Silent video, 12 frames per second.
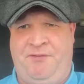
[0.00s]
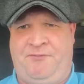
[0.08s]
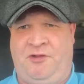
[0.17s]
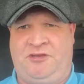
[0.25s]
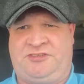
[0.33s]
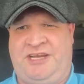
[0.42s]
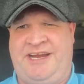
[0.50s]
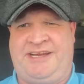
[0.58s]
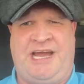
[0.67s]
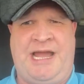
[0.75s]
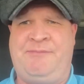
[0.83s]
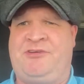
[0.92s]
we've lost that
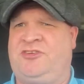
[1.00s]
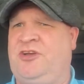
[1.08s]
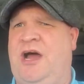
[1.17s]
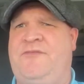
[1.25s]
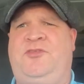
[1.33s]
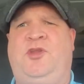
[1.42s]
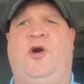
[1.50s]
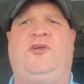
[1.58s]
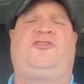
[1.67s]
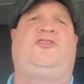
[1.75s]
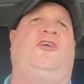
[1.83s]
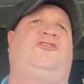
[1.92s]
game, because I've
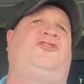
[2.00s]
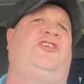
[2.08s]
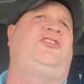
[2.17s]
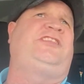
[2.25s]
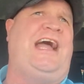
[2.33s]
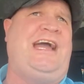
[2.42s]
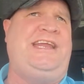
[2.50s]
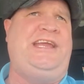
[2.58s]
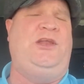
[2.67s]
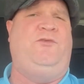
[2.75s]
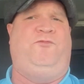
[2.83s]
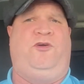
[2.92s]
not got a Danny
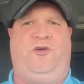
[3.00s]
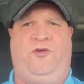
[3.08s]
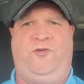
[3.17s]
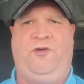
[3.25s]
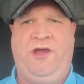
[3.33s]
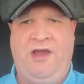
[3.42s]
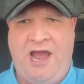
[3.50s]
LaRue